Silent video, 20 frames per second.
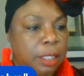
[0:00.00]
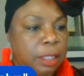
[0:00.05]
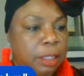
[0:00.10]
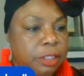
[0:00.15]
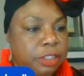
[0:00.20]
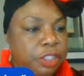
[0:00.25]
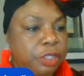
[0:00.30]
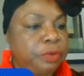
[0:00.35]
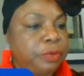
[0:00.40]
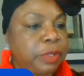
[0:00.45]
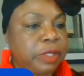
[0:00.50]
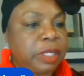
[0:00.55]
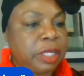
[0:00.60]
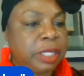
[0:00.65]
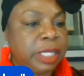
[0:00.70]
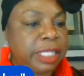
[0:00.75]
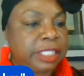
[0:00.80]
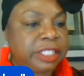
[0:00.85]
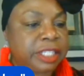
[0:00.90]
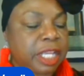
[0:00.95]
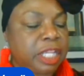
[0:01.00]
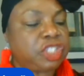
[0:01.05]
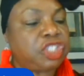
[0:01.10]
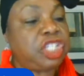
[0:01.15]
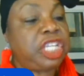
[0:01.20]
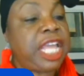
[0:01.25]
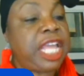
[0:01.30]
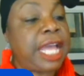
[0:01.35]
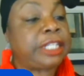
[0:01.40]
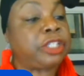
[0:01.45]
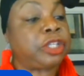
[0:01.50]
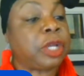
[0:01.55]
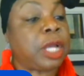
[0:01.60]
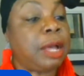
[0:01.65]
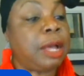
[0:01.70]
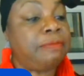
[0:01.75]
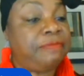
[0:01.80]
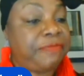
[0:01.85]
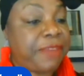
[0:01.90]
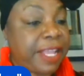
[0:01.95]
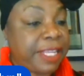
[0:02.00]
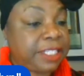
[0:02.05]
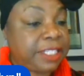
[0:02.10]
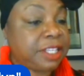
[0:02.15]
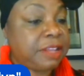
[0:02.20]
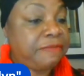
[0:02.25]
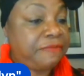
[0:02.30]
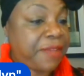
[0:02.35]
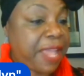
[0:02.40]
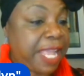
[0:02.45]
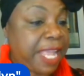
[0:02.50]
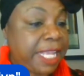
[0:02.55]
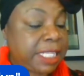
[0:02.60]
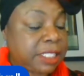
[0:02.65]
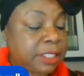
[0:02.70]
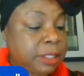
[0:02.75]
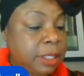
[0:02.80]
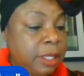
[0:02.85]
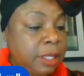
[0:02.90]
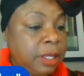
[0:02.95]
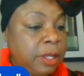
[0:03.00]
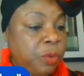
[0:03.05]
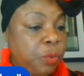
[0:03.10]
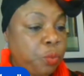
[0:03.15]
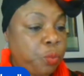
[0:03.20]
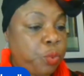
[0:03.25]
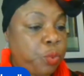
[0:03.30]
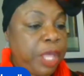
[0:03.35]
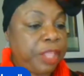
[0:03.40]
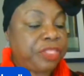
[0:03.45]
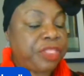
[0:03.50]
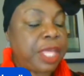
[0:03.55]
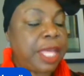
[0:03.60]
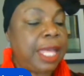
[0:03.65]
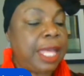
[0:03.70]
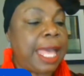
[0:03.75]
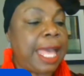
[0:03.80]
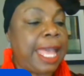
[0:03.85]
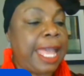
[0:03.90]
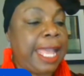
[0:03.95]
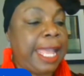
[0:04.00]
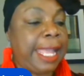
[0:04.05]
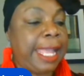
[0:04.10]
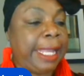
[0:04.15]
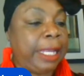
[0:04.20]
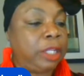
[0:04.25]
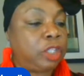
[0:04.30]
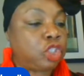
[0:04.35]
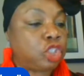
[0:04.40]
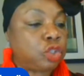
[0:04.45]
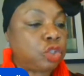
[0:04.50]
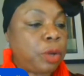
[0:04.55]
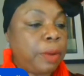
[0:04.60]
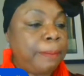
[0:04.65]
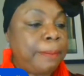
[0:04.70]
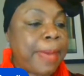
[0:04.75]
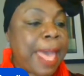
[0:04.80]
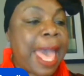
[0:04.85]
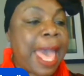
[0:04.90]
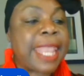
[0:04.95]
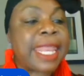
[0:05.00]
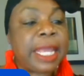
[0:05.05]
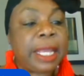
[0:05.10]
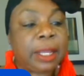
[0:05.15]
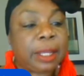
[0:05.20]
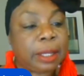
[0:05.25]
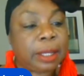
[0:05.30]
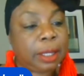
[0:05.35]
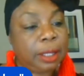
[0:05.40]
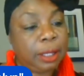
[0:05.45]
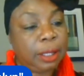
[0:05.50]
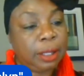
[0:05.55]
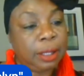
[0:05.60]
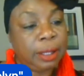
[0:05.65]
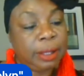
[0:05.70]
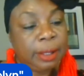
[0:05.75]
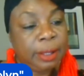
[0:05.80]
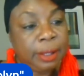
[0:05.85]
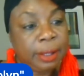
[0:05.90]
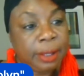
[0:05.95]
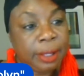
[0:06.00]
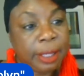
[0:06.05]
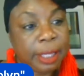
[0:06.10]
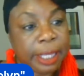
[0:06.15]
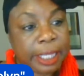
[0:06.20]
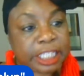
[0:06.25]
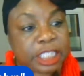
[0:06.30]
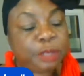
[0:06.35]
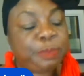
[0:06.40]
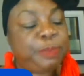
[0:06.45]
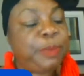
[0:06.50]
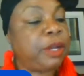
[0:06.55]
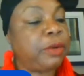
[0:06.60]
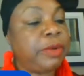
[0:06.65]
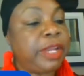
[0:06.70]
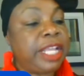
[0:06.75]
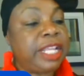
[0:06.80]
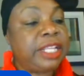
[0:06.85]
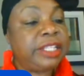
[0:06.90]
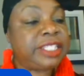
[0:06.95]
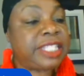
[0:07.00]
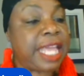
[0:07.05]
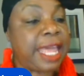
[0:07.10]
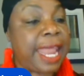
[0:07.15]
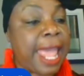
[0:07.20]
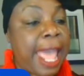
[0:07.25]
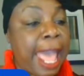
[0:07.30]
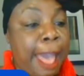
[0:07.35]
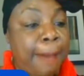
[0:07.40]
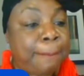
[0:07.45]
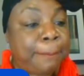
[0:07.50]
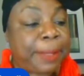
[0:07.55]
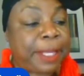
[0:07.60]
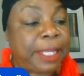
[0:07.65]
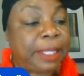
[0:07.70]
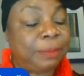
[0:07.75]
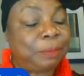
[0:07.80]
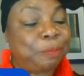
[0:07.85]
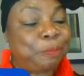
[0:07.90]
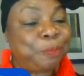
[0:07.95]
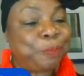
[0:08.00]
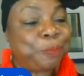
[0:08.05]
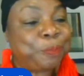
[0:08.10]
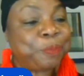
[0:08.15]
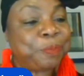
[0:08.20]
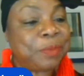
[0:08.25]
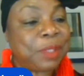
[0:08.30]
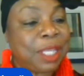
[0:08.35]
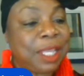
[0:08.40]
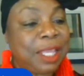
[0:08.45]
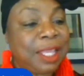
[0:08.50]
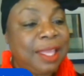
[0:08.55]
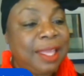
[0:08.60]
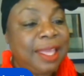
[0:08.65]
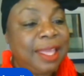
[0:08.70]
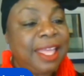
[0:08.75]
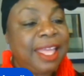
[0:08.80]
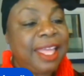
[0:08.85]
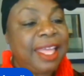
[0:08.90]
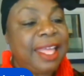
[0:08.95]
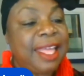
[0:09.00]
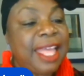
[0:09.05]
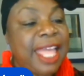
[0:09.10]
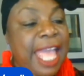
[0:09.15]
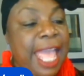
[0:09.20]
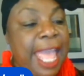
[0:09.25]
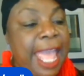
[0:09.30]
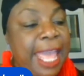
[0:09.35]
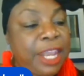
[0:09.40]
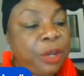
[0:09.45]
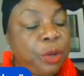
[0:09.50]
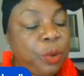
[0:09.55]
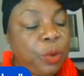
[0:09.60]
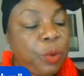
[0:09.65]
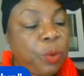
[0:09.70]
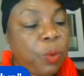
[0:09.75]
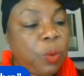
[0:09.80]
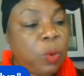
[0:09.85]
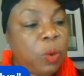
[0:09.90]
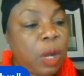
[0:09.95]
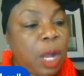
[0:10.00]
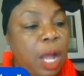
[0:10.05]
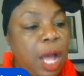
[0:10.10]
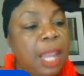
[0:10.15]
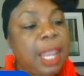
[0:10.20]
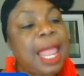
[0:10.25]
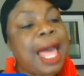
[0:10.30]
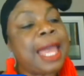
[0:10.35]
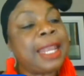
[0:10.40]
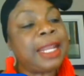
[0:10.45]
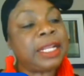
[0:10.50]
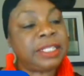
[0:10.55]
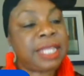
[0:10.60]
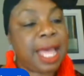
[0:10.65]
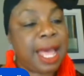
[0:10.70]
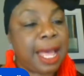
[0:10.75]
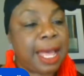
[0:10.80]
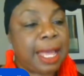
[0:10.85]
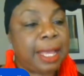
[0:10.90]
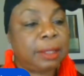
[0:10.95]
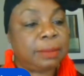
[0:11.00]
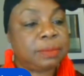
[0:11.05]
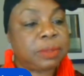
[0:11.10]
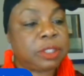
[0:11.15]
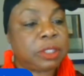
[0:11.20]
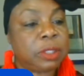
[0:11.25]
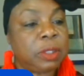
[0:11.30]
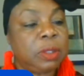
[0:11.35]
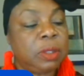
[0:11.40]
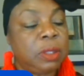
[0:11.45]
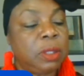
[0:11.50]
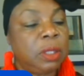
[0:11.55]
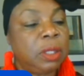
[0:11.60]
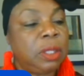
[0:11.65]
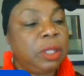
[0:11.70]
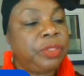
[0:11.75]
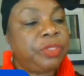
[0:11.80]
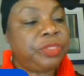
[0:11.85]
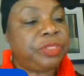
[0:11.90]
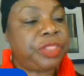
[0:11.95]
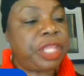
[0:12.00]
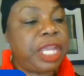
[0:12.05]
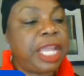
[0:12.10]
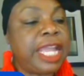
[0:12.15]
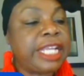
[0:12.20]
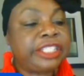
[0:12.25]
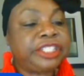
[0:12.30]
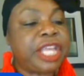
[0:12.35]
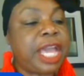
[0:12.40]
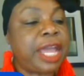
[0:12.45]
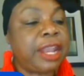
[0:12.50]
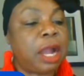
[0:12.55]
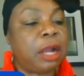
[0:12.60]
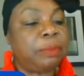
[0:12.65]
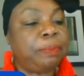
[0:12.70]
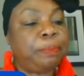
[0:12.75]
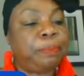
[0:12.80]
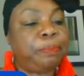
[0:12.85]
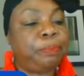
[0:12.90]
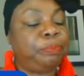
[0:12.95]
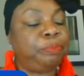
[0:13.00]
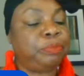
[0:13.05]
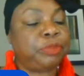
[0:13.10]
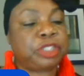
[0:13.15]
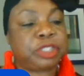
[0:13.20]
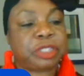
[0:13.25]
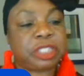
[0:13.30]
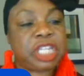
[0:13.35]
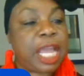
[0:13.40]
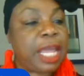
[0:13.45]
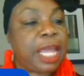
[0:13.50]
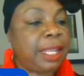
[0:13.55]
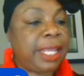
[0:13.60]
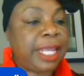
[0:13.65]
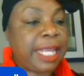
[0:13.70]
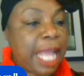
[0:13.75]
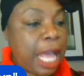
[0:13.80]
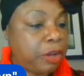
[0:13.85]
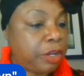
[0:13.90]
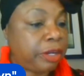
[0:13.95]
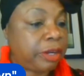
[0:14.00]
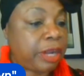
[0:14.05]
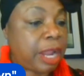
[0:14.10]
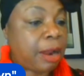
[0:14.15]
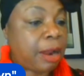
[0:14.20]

General Nanisca, she had to come face to face with a traumatic experience that happened. And a lot of times, things that are channeling out in our